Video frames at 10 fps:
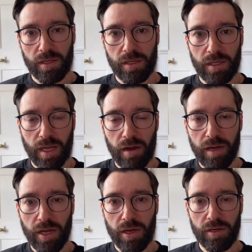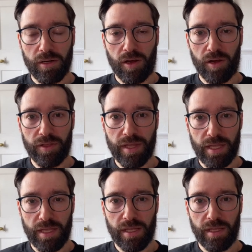carry on on
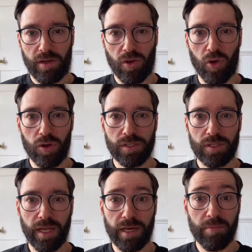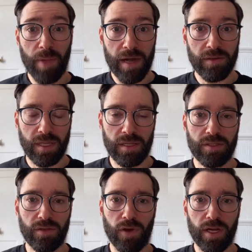the course to get a better sense
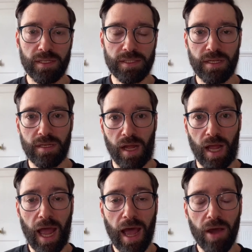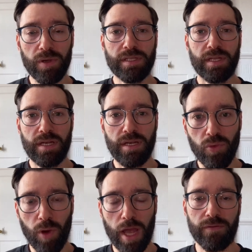of what is the how is the new
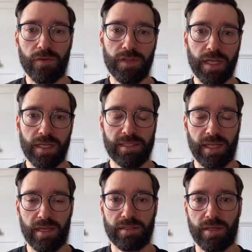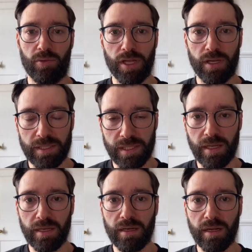wave of data sets that we are
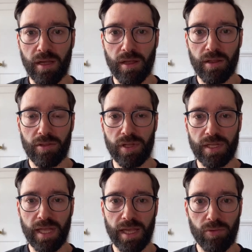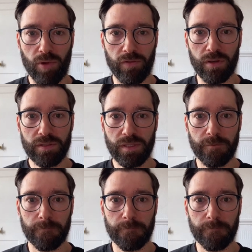seeing through the data revolution.